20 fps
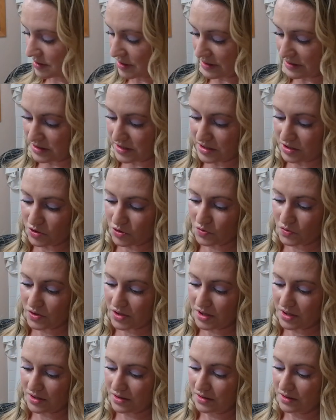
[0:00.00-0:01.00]

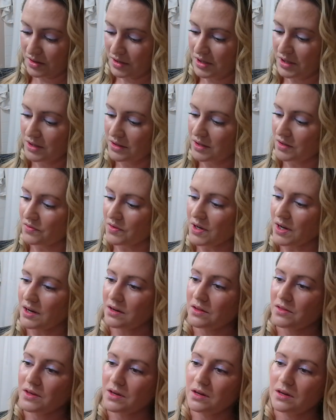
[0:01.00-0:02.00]
Isntree. They've
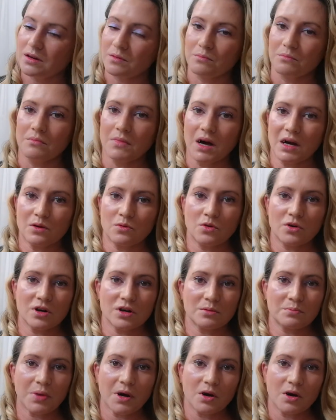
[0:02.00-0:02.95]
got the Mugwort